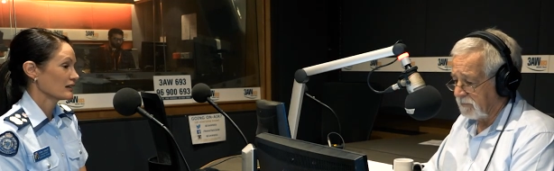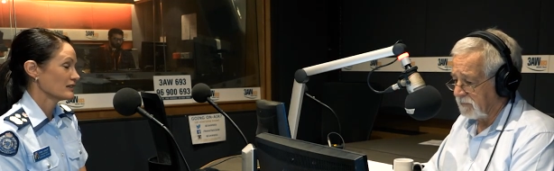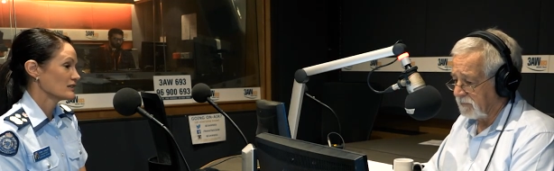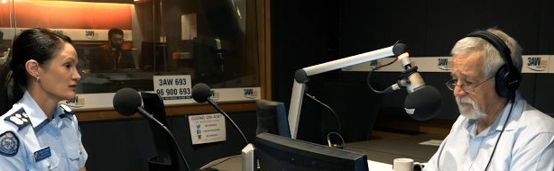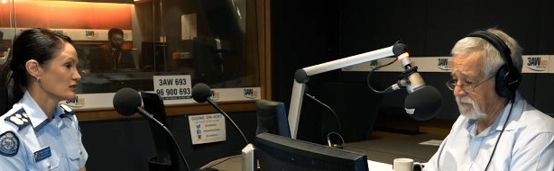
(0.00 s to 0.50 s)

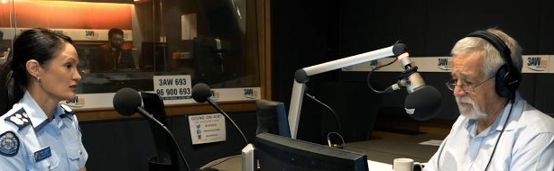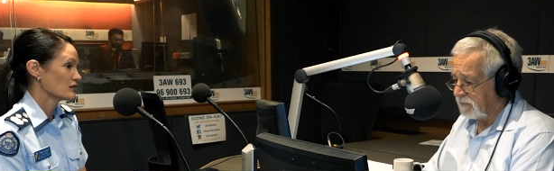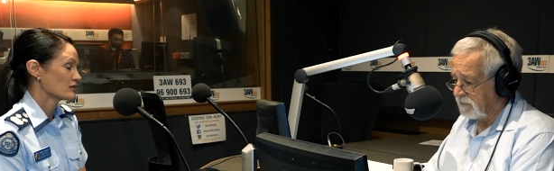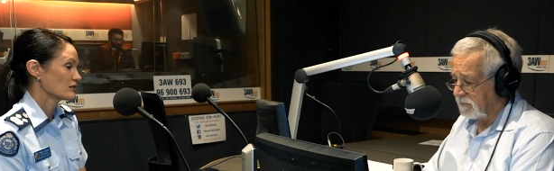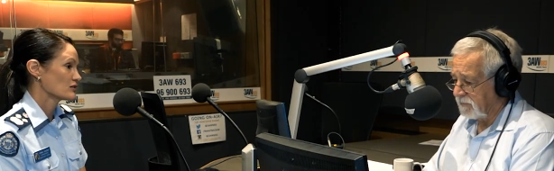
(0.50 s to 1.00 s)
Speaker 1: interview
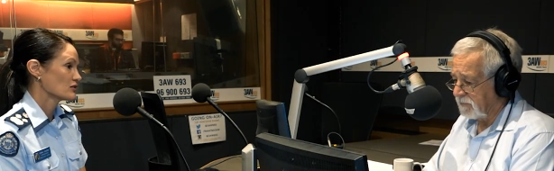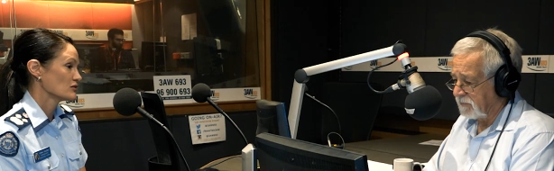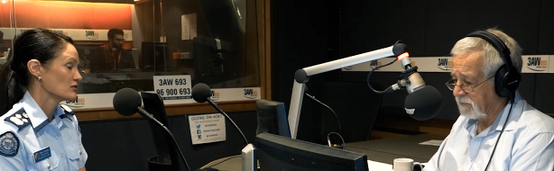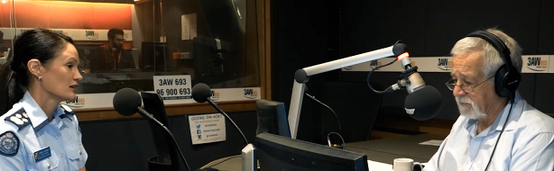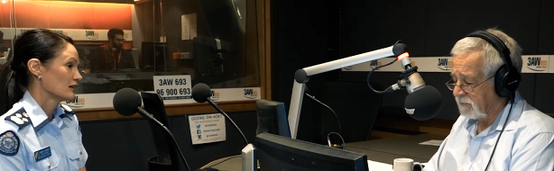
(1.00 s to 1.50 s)
the, the
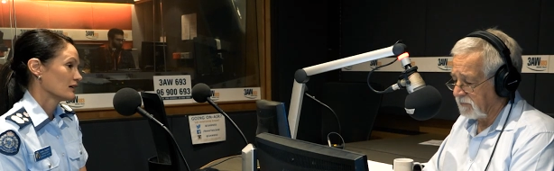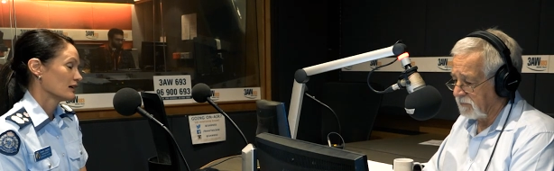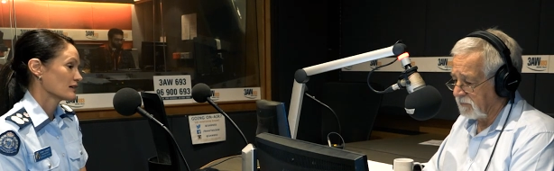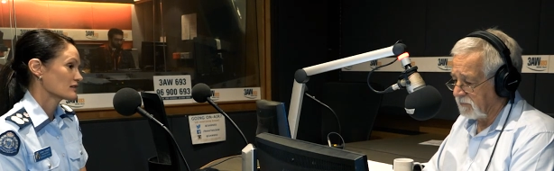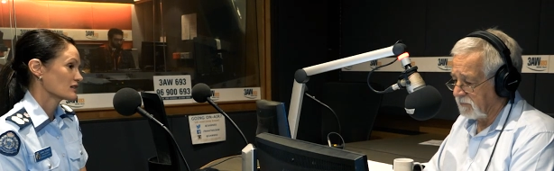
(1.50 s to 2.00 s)
two
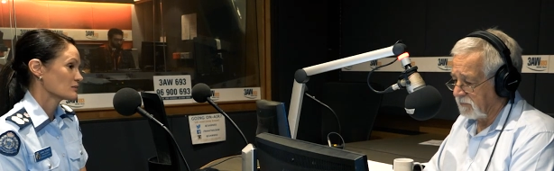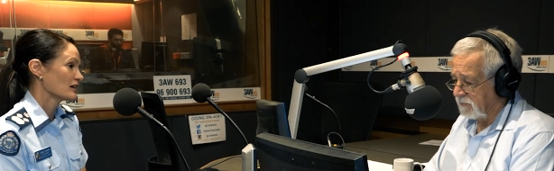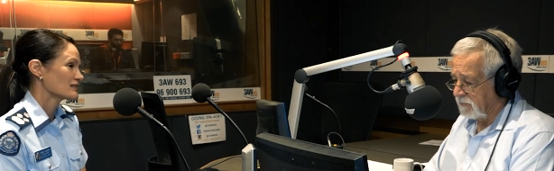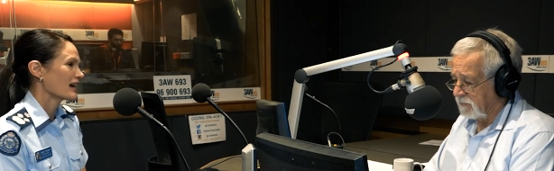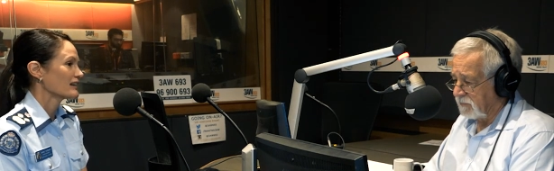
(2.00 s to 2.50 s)
uh,
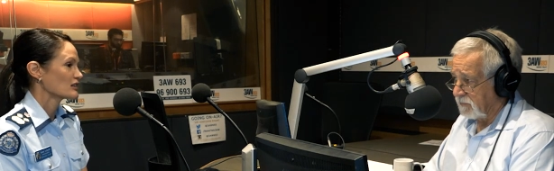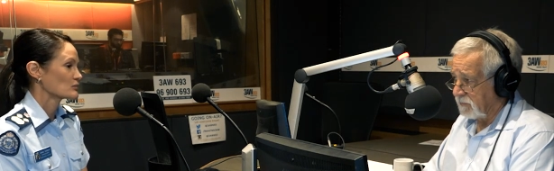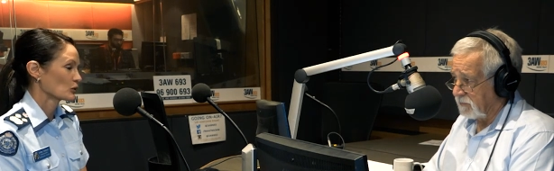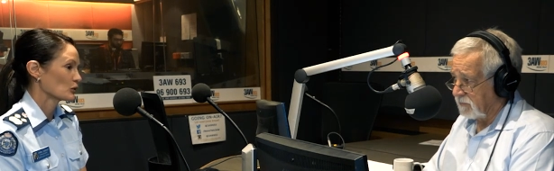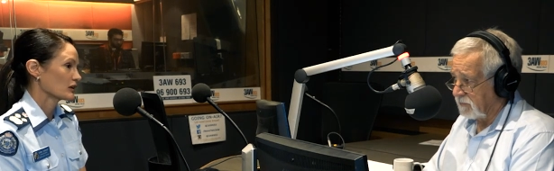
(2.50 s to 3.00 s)
suspects and the
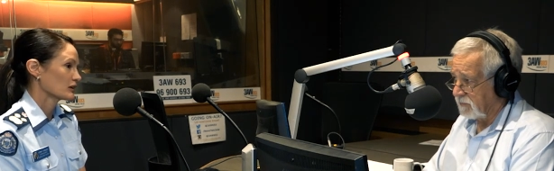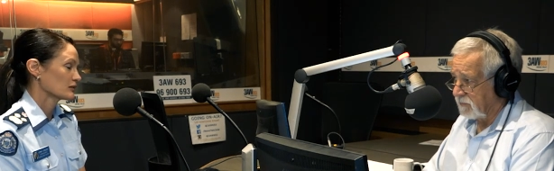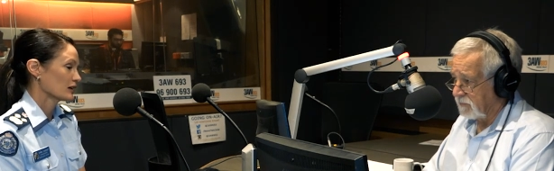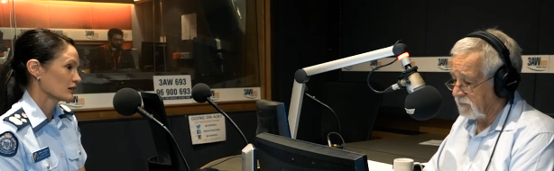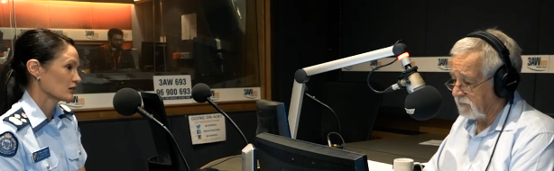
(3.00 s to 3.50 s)
broader
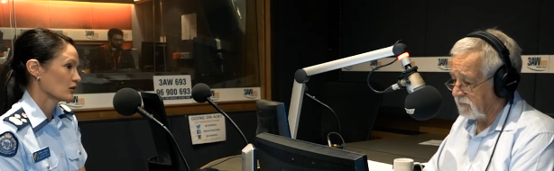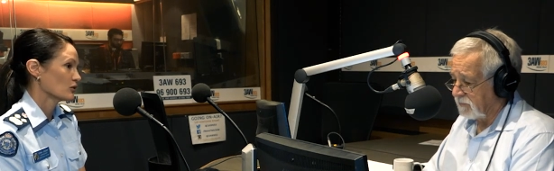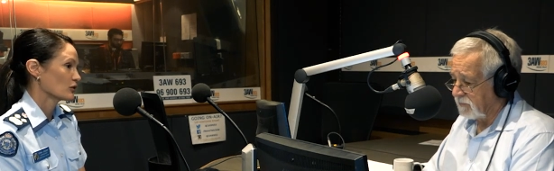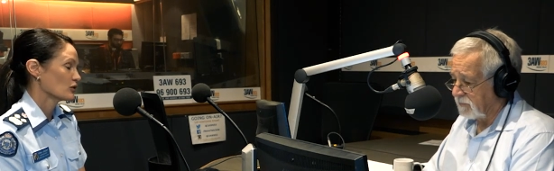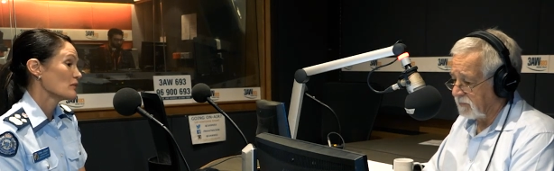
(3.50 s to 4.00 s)
uh,
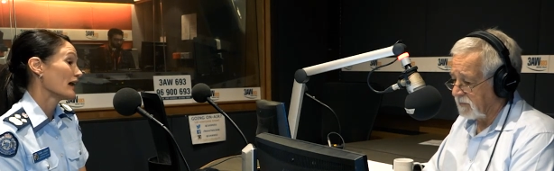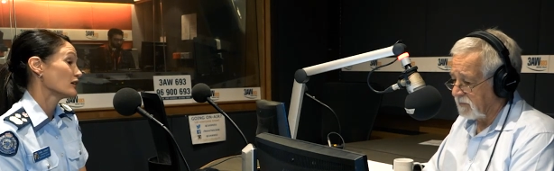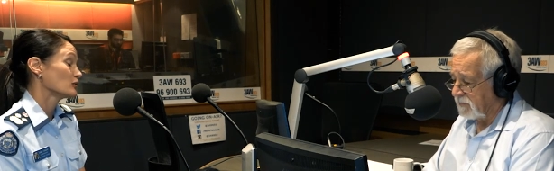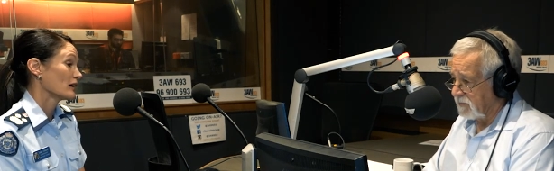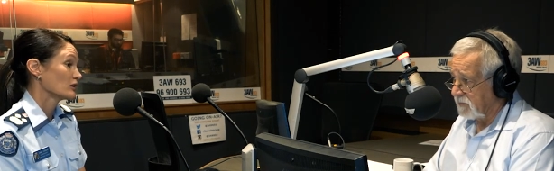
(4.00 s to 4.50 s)
cohort who may
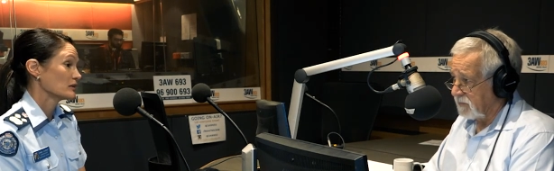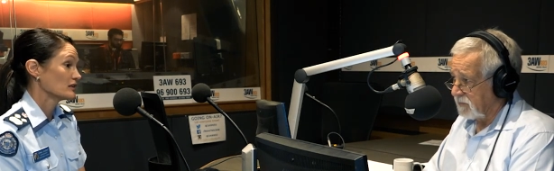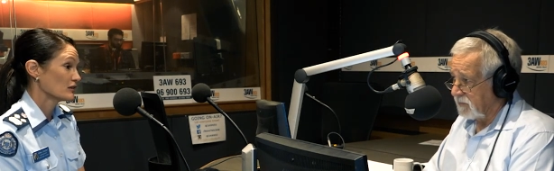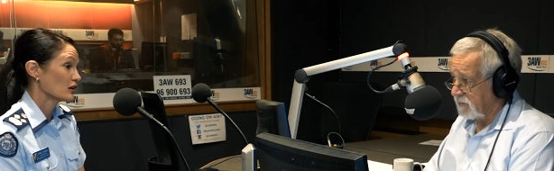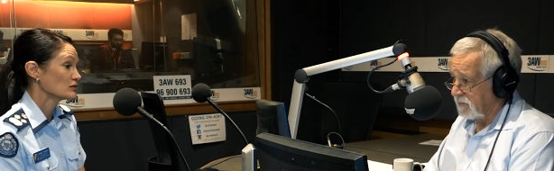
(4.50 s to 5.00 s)
or may not be
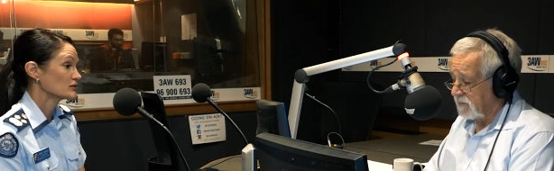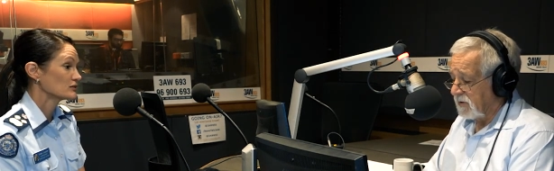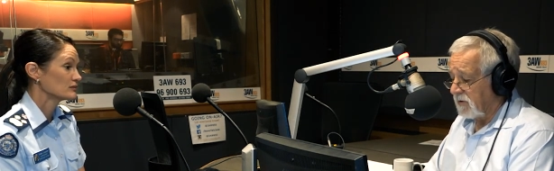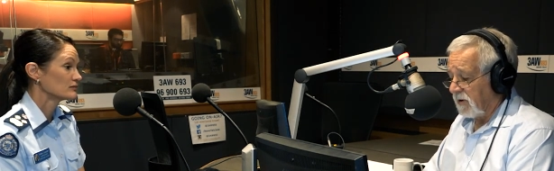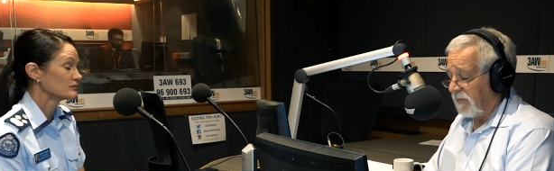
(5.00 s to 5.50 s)
involved.
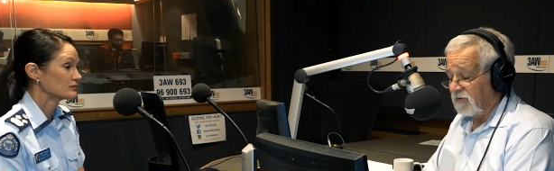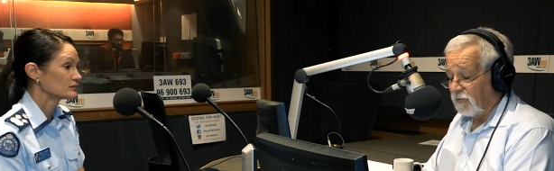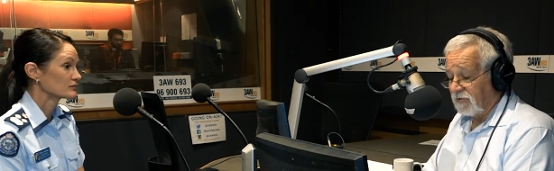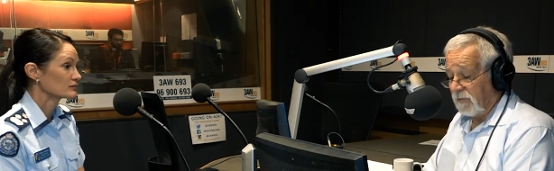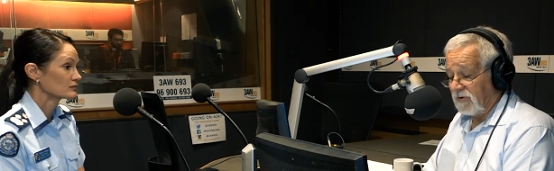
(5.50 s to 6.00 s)
Speaker 2: I mean, there's
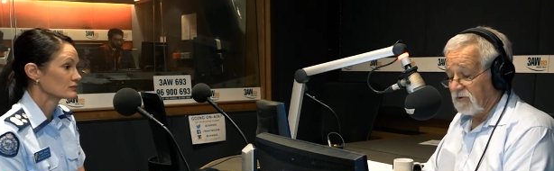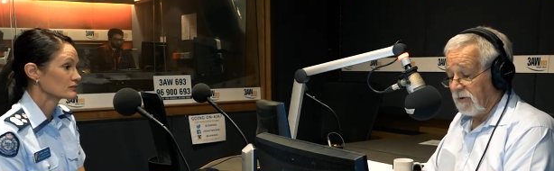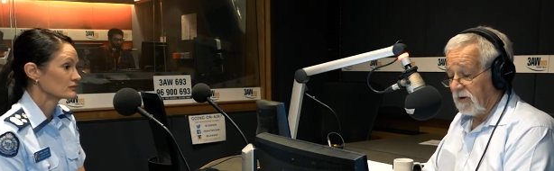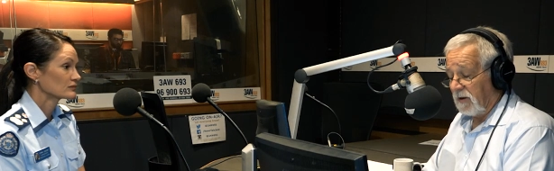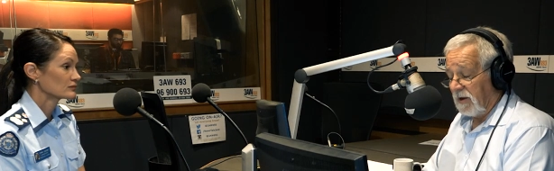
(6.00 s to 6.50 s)
also been
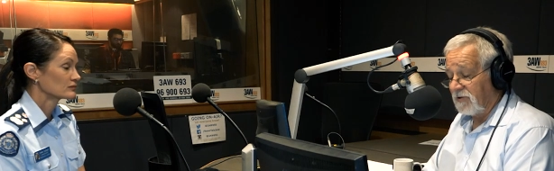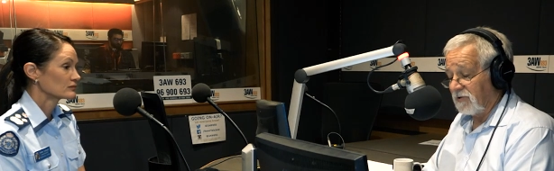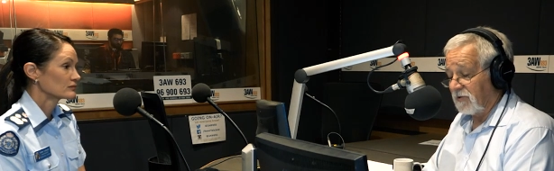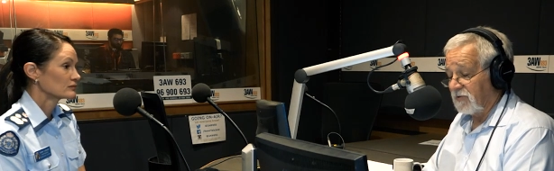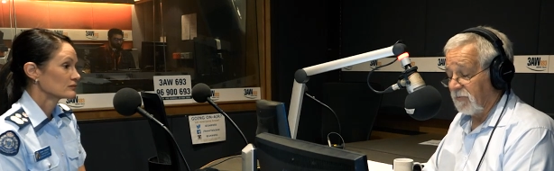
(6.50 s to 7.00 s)

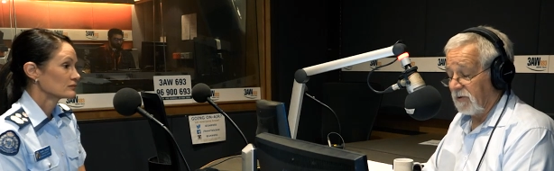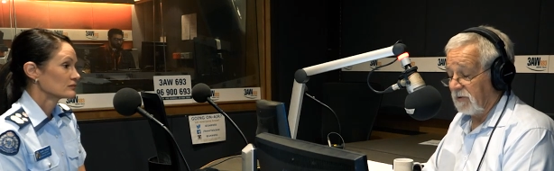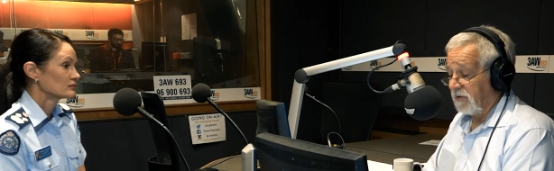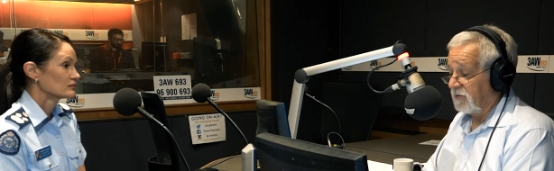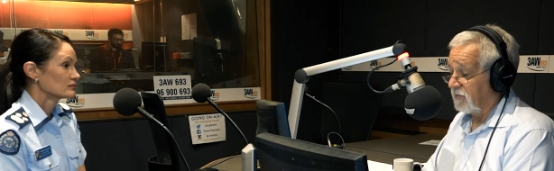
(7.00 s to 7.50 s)
speculation that's been
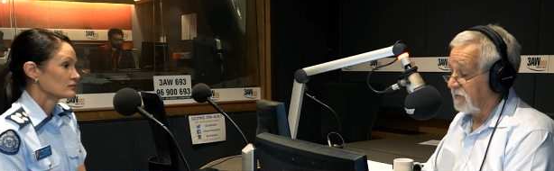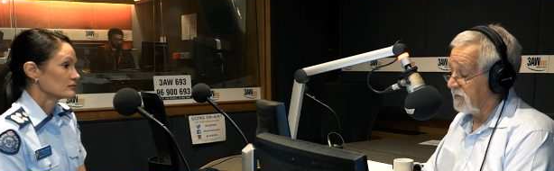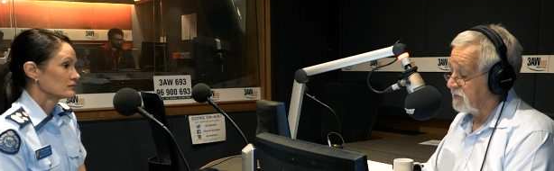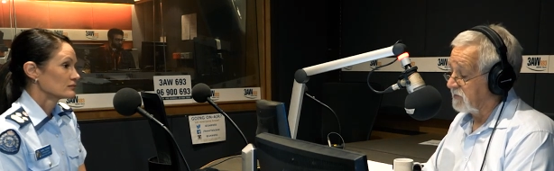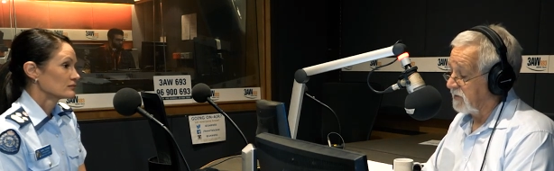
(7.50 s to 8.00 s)
linked to
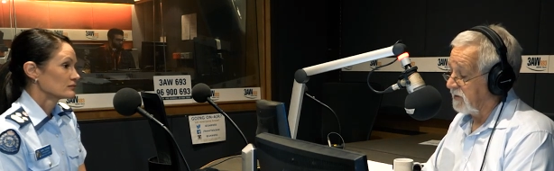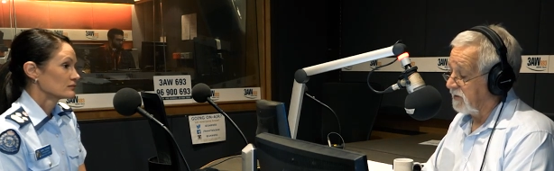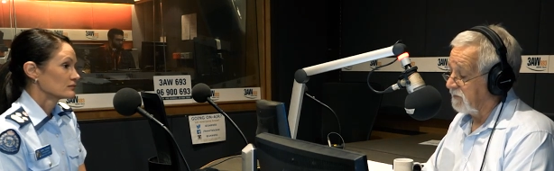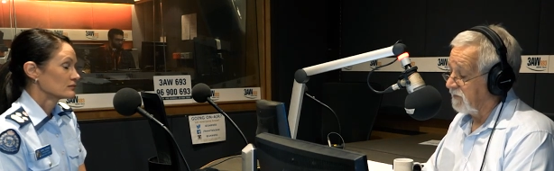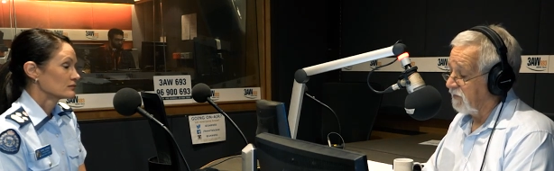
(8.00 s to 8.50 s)
his uh,
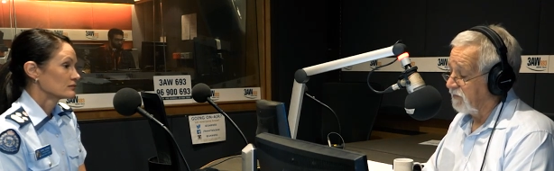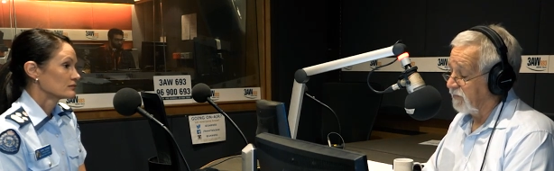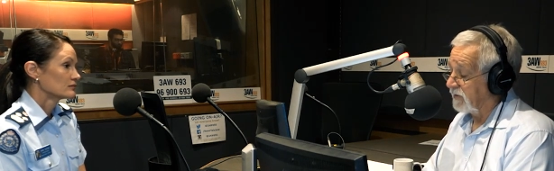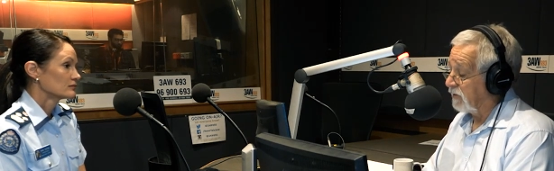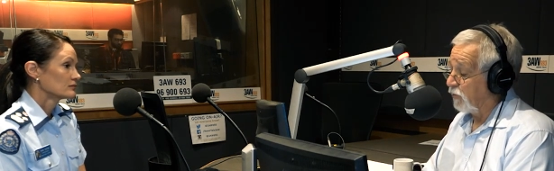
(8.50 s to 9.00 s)
involvement
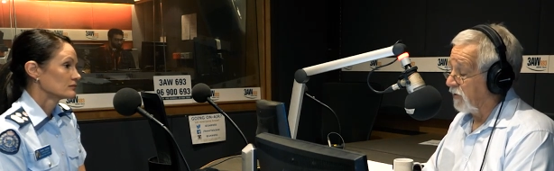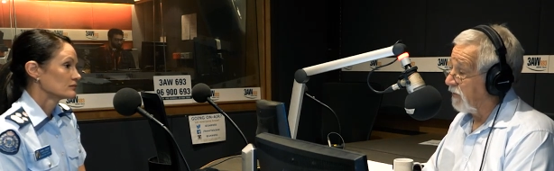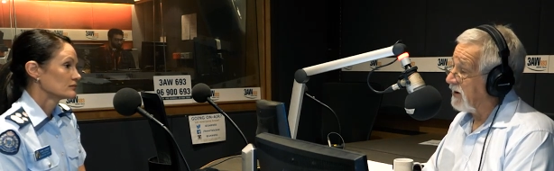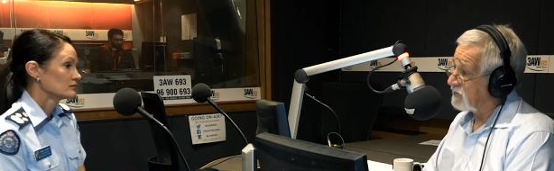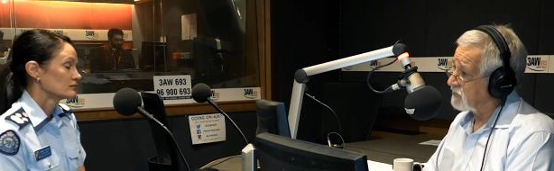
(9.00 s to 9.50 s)
with Lawyer
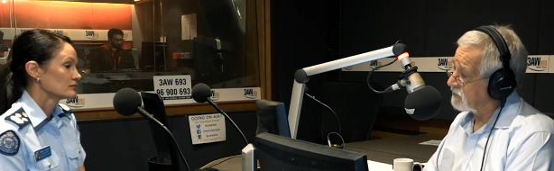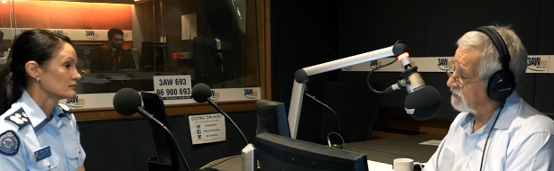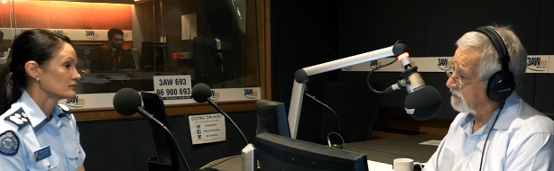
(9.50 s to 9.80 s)
X.